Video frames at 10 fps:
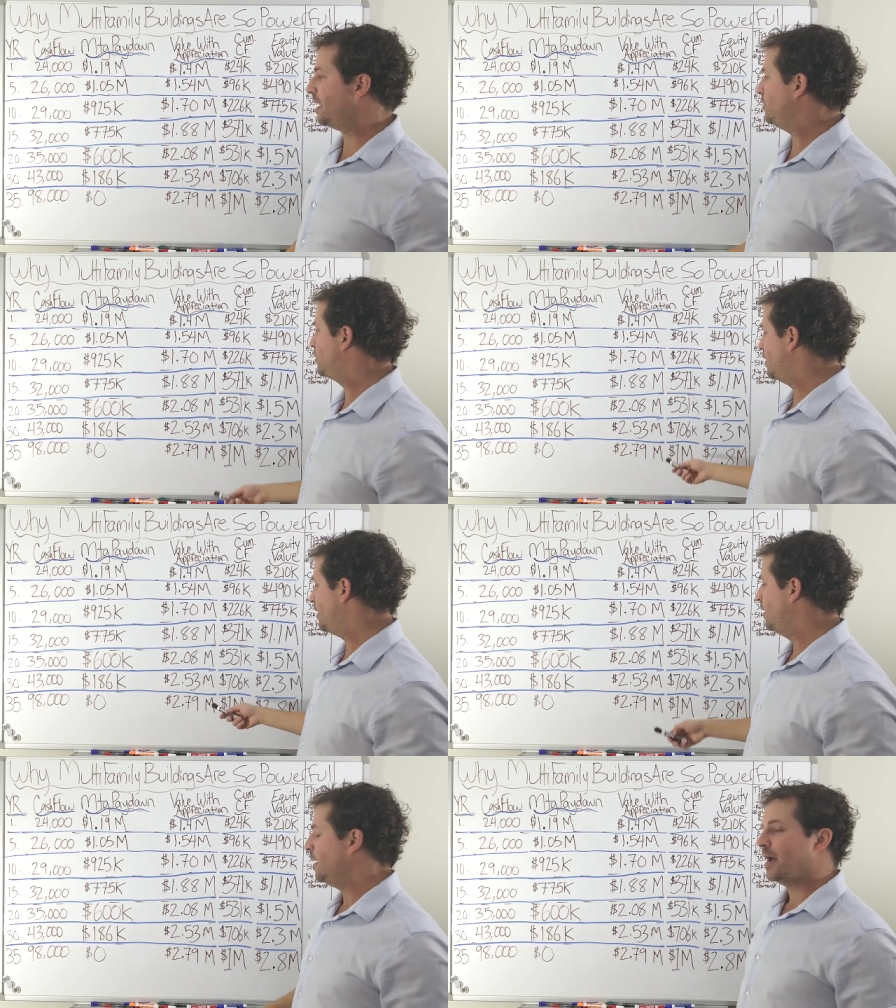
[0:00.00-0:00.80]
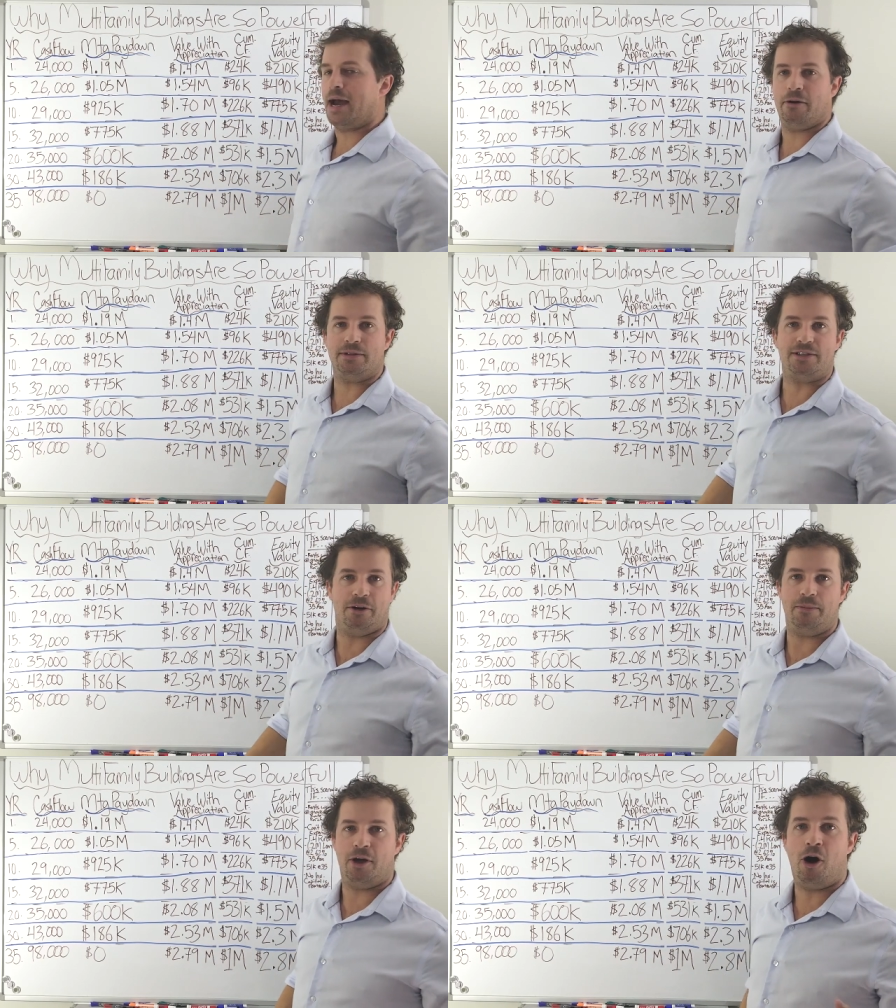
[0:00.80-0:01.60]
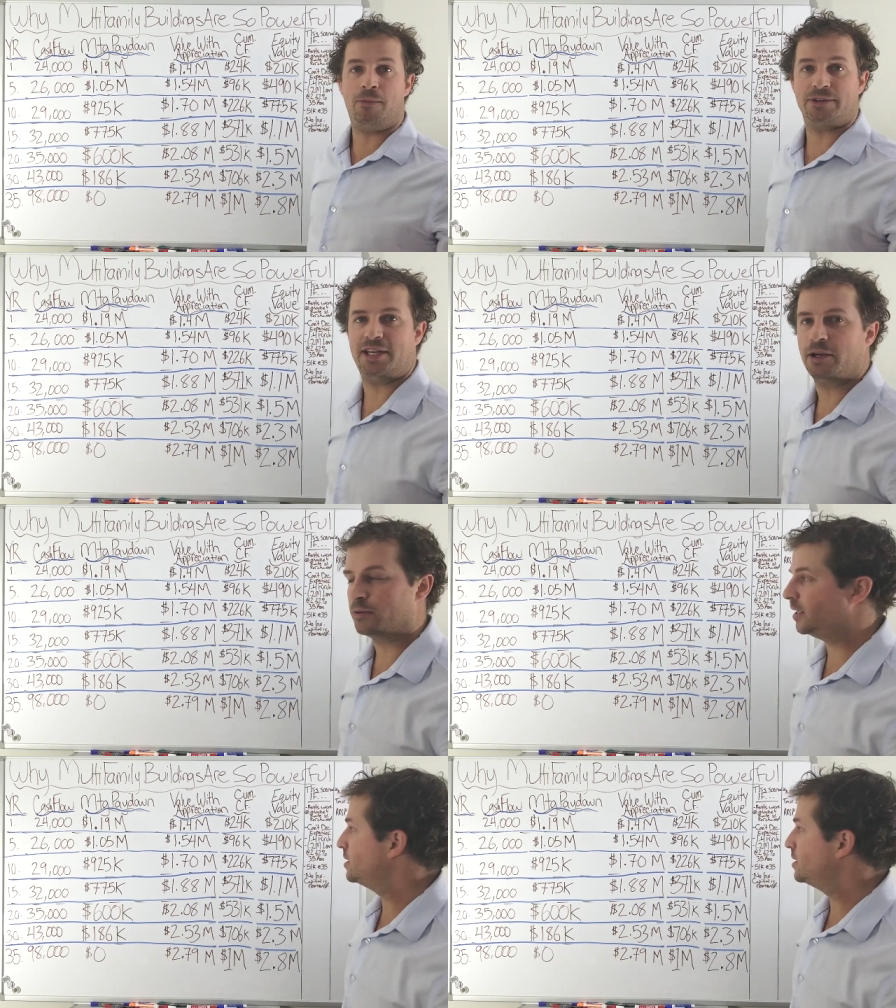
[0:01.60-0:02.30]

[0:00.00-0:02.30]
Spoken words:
you could, and it would still be almost equally as